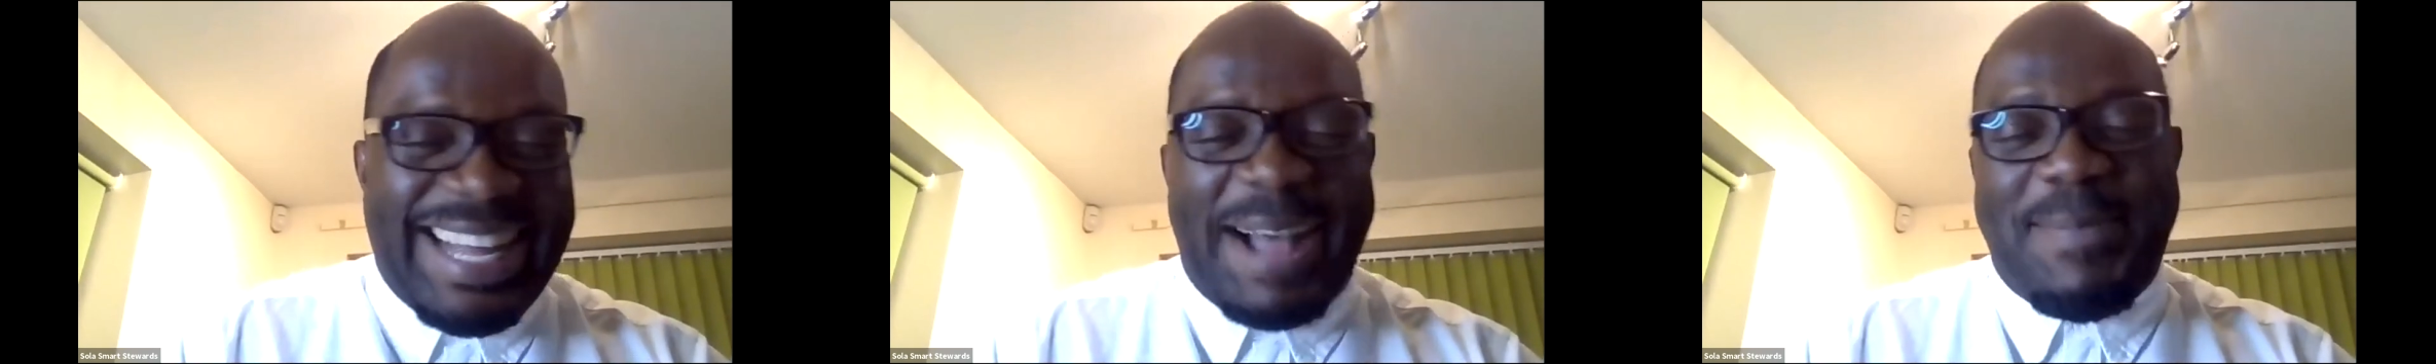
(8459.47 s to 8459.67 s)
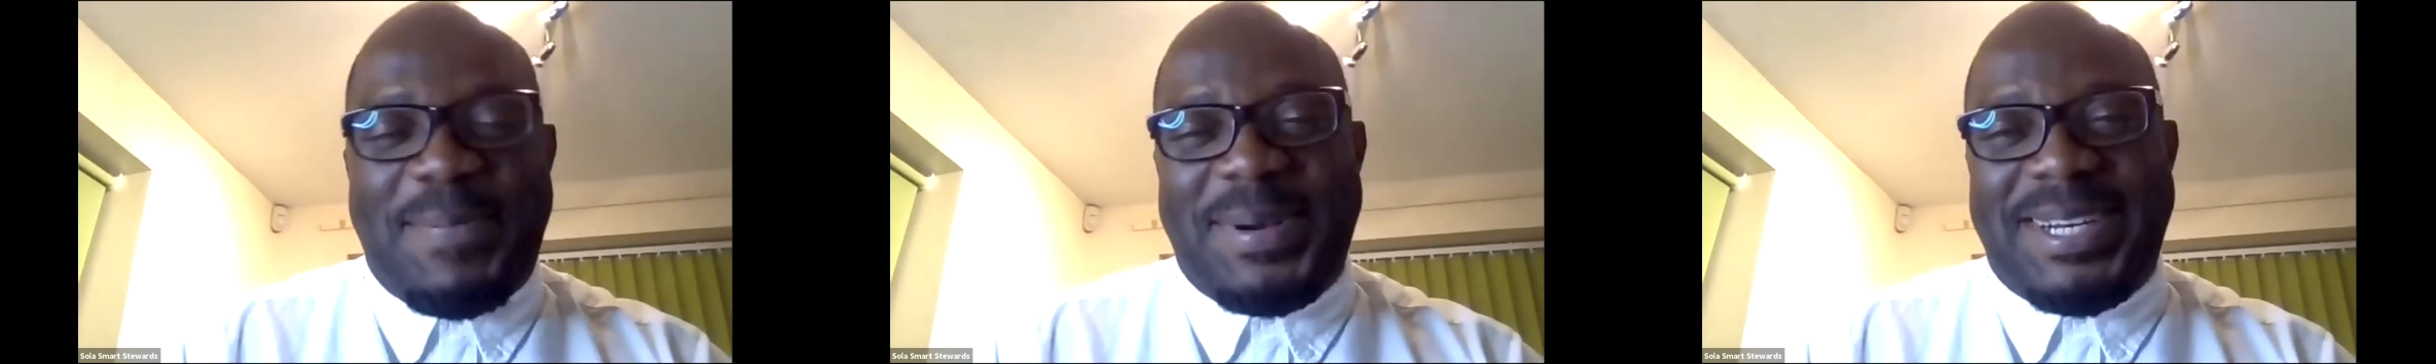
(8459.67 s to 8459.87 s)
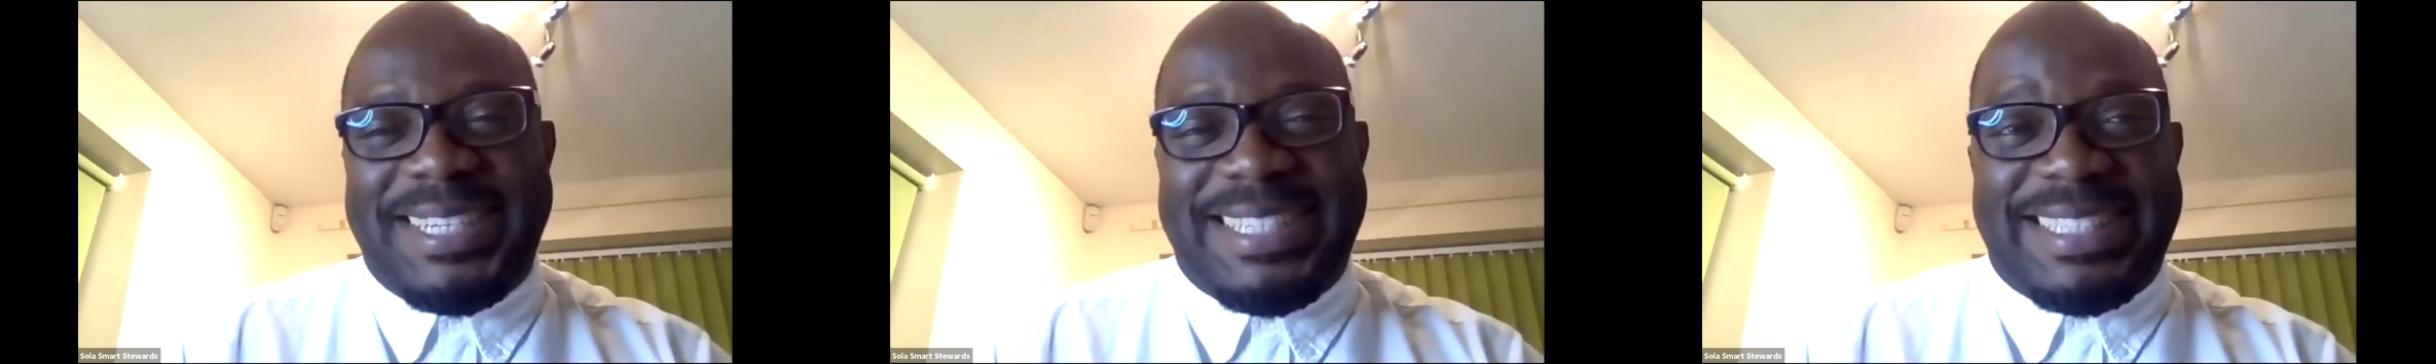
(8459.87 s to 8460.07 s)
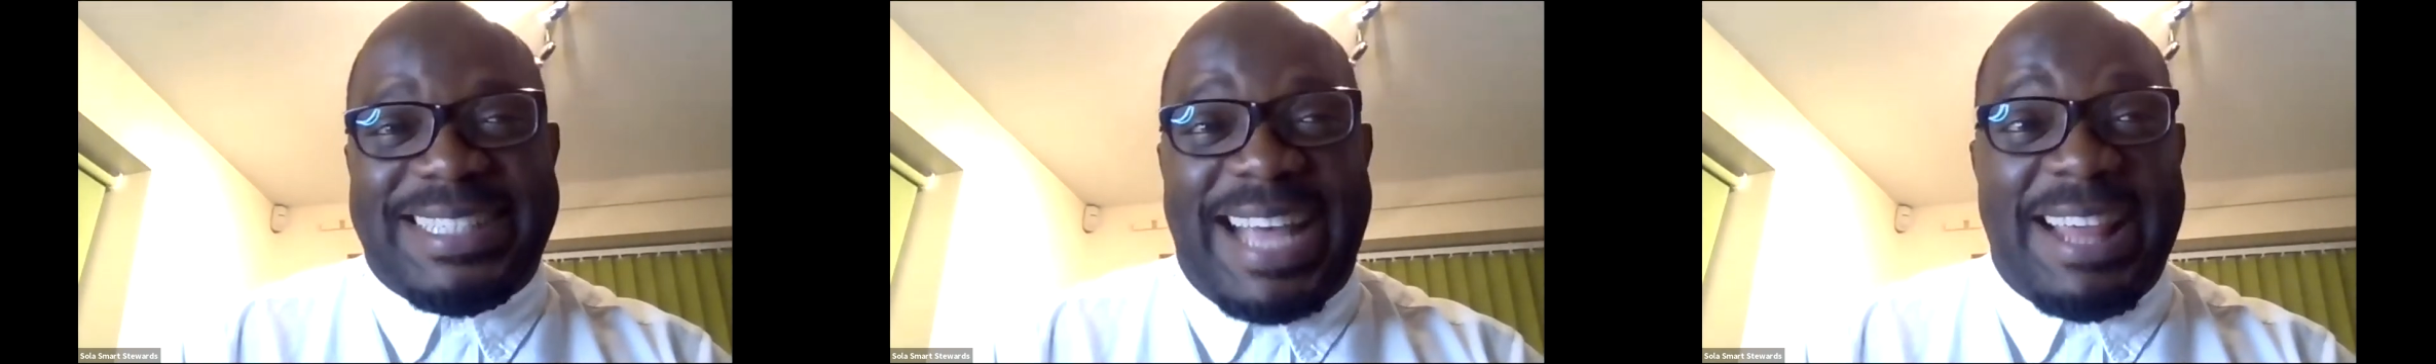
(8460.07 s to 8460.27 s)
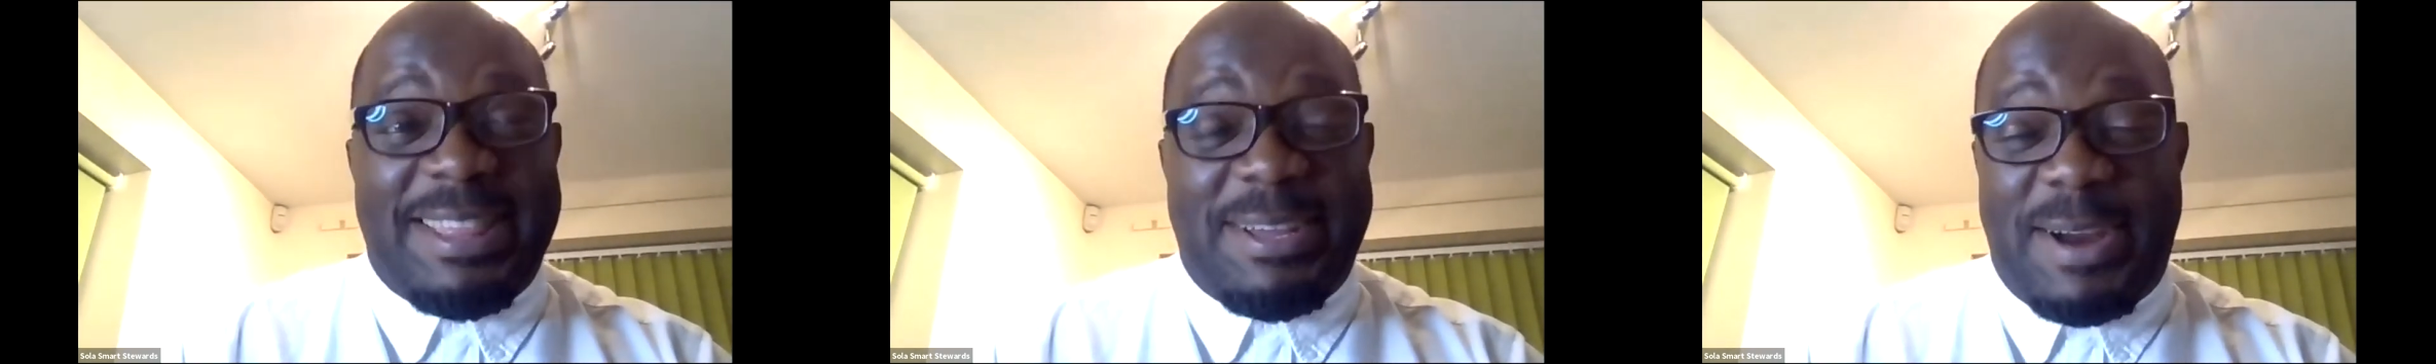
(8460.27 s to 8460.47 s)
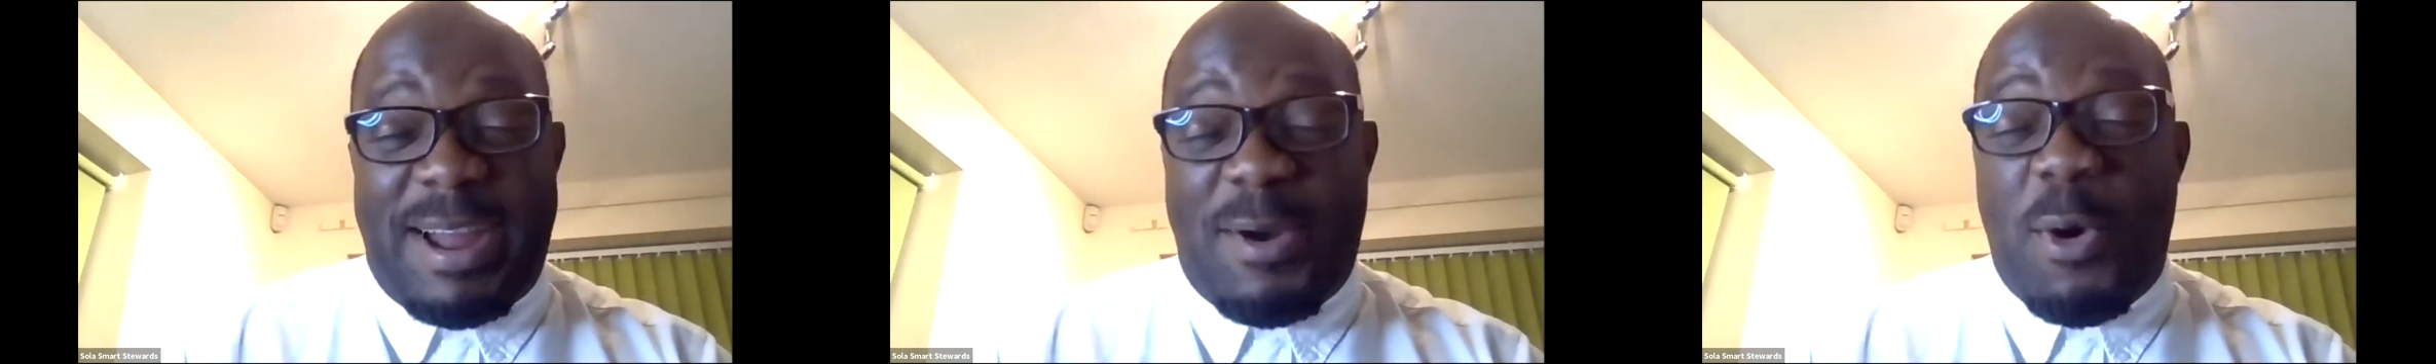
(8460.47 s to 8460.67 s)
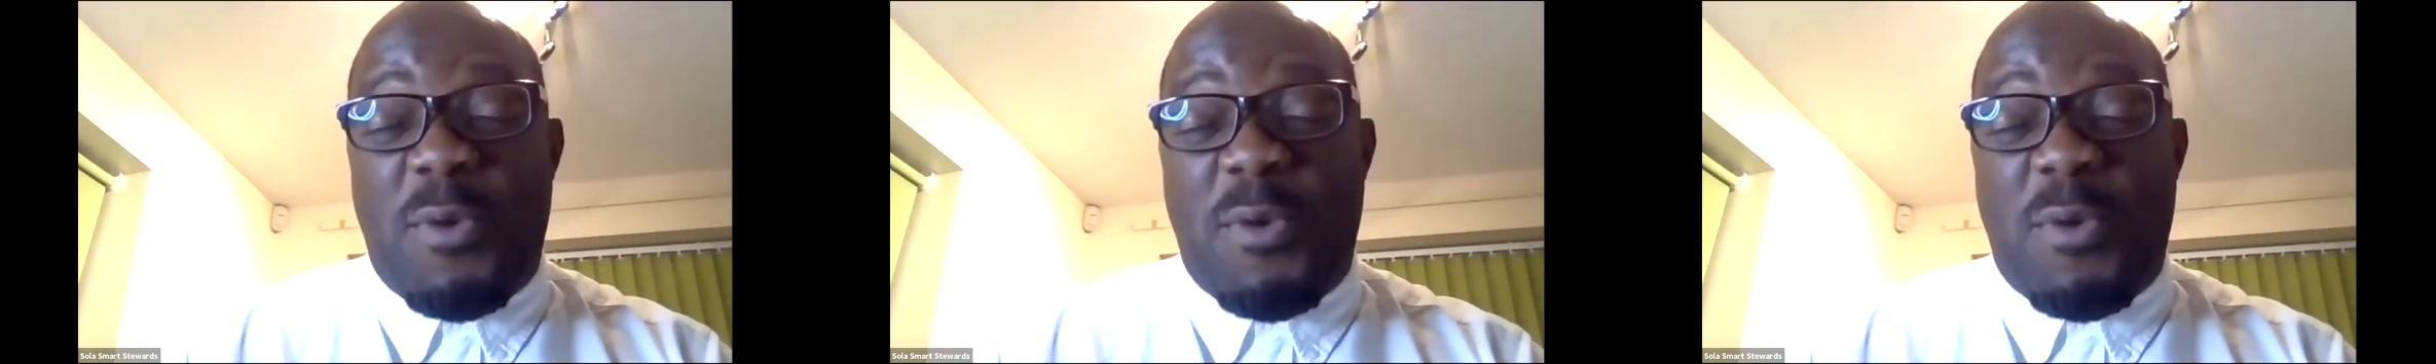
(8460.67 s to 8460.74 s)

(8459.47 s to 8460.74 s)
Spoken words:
Apologies. And there are